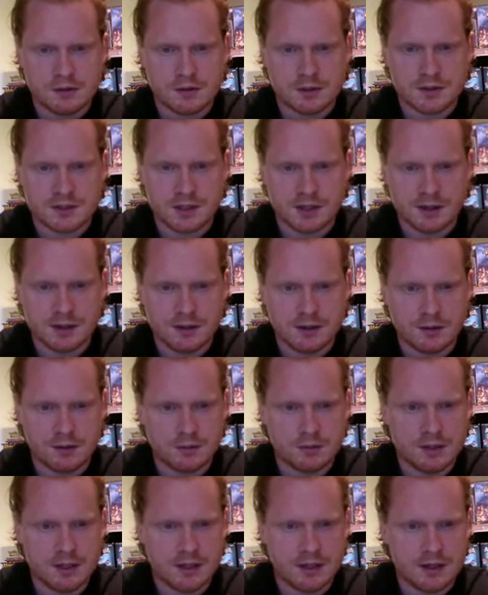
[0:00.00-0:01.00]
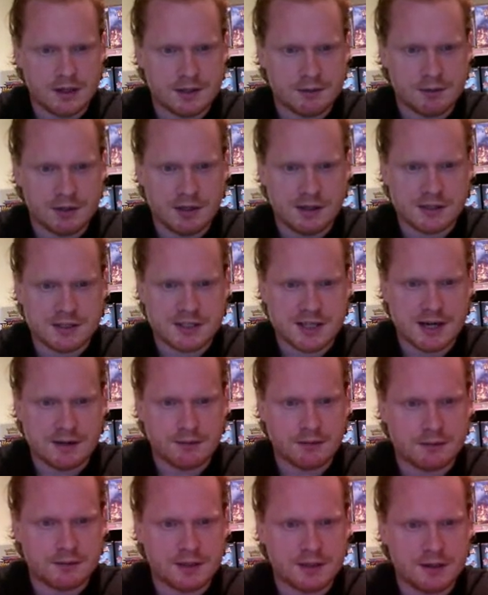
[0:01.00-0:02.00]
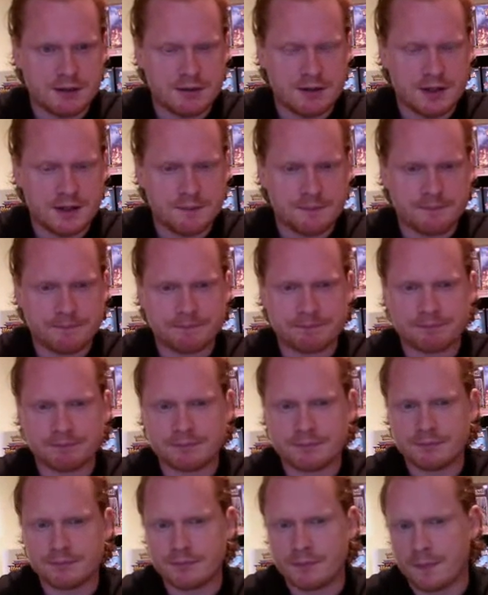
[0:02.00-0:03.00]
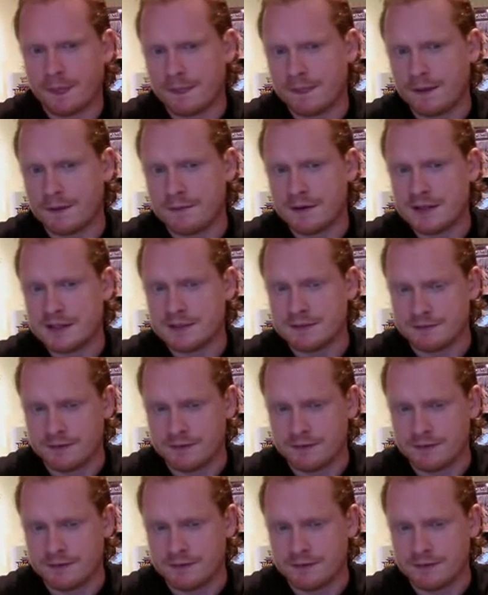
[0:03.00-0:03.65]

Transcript: so they're a large cavalry unit. Defense